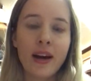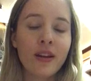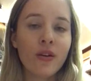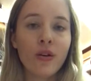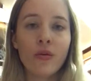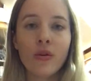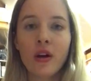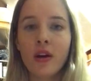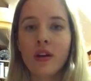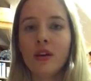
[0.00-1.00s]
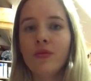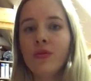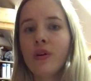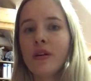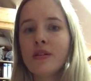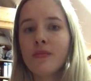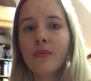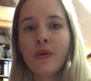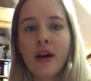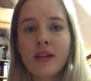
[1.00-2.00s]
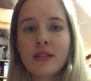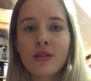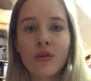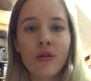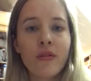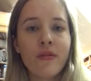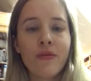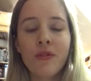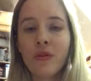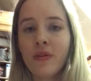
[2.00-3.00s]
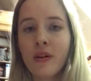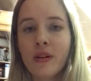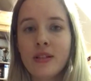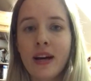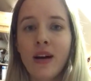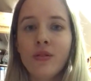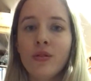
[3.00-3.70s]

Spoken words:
I know if you are depressed or feel very down,